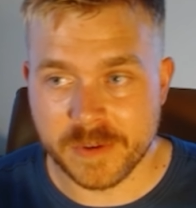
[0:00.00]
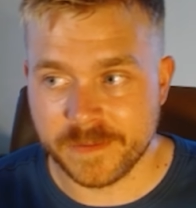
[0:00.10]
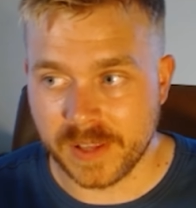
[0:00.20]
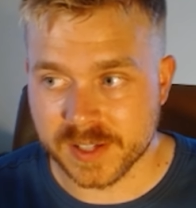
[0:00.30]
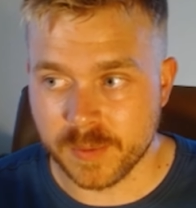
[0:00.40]

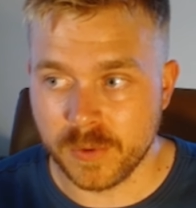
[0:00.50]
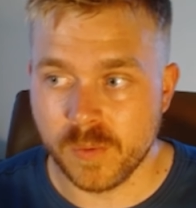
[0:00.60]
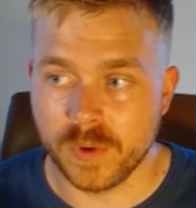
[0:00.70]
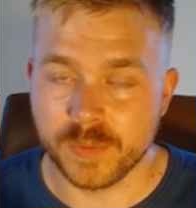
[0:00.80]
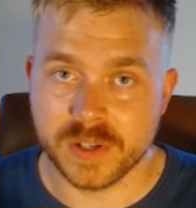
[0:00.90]
flexible
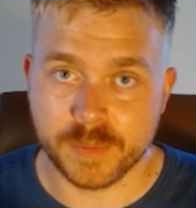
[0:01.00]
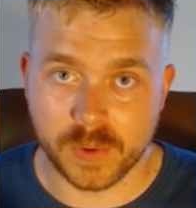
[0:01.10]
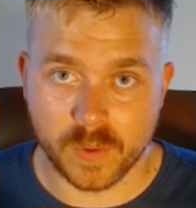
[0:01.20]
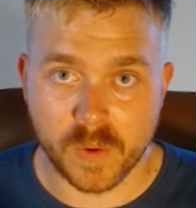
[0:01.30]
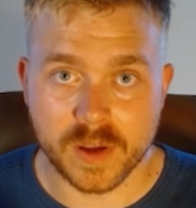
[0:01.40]
when we
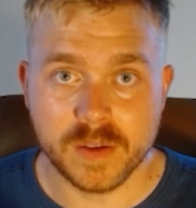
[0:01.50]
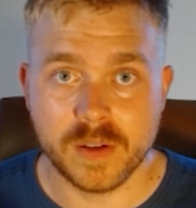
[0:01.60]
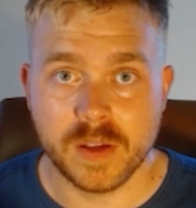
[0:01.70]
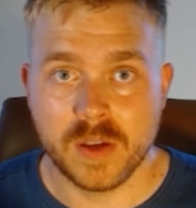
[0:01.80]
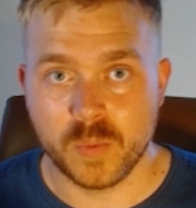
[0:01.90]
deploy,
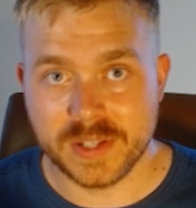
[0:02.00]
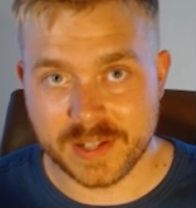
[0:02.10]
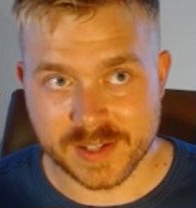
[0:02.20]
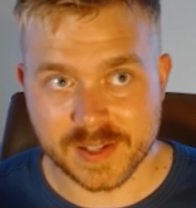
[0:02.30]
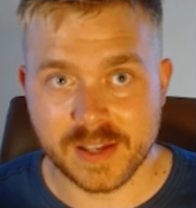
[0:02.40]
we
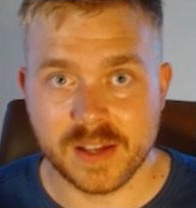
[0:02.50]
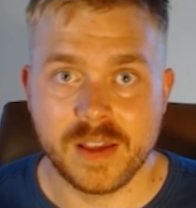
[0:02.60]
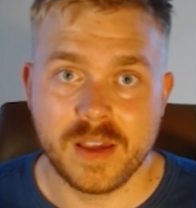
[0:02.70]
test it,